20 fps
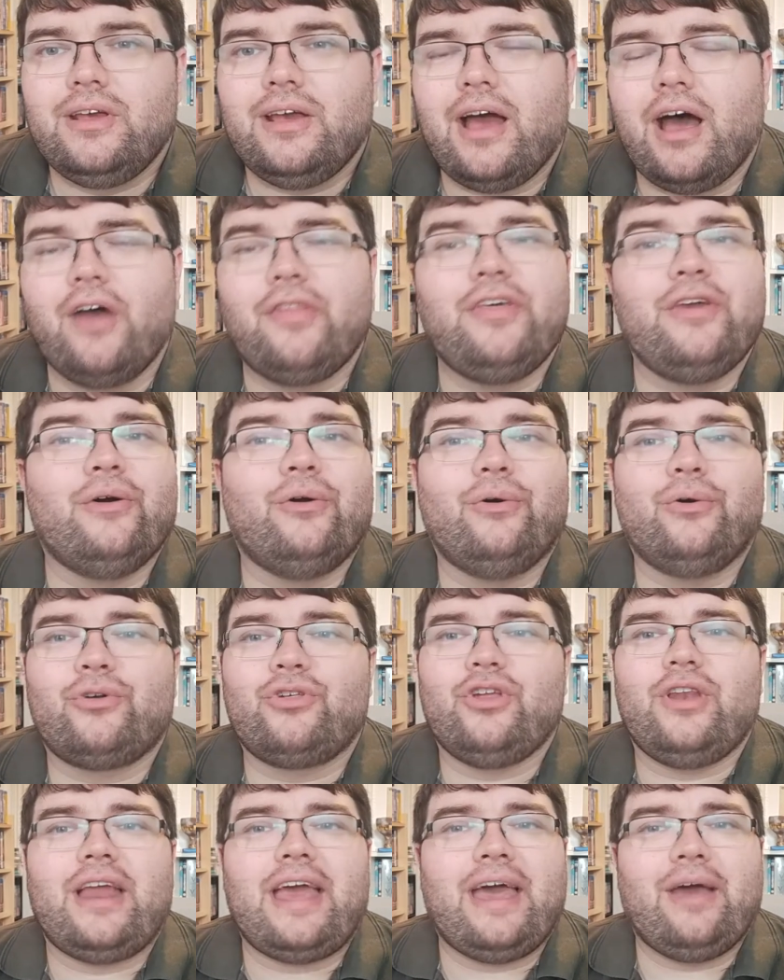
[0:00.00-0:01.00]
At the
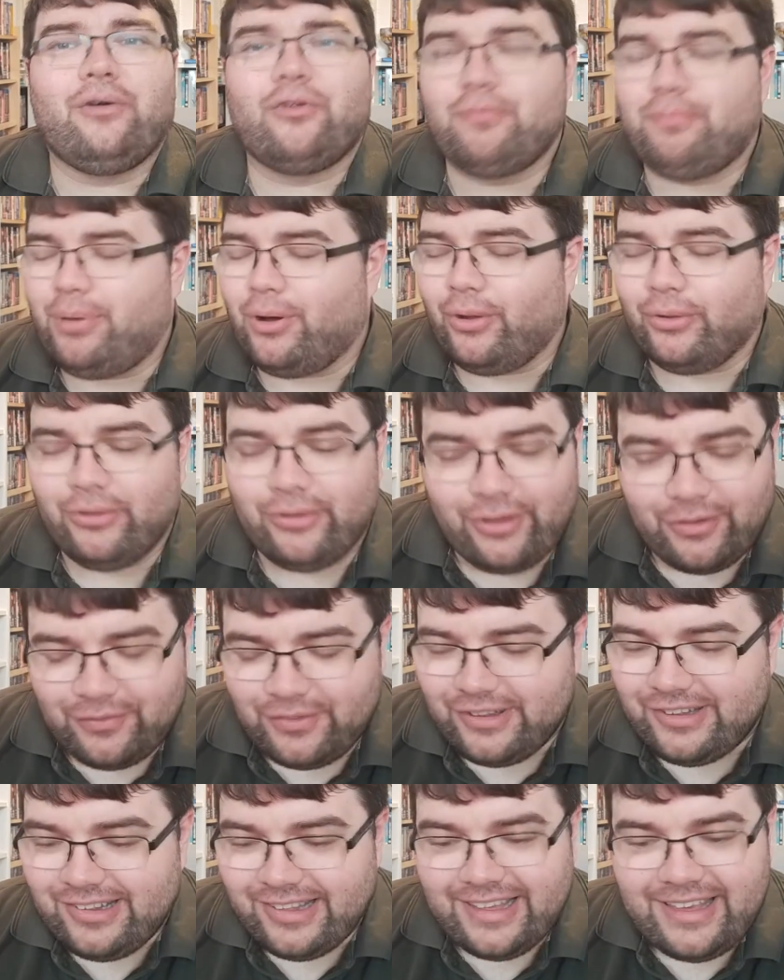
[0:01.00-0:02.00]
auction house, Bond
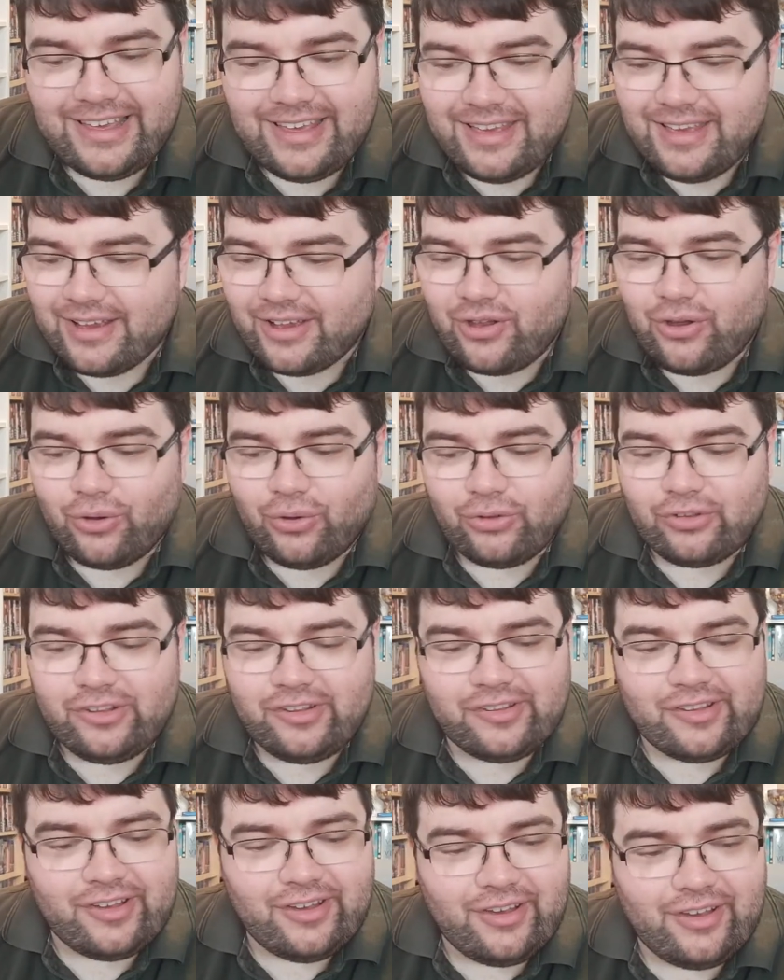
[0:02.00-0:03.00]
obviously
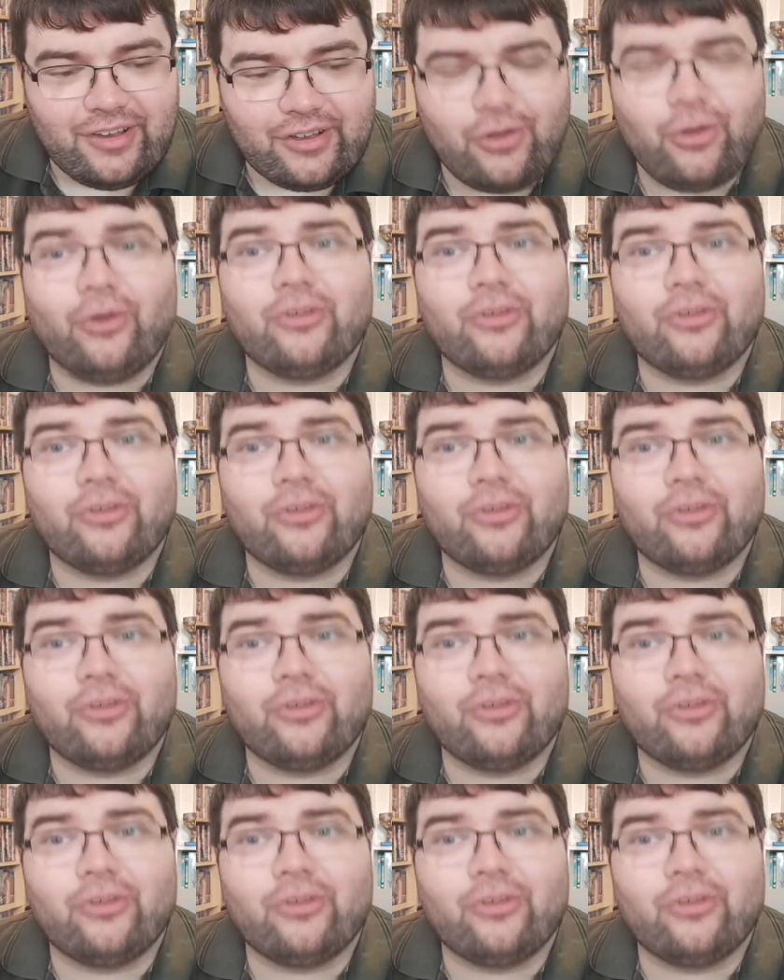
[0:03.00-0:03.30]
causes a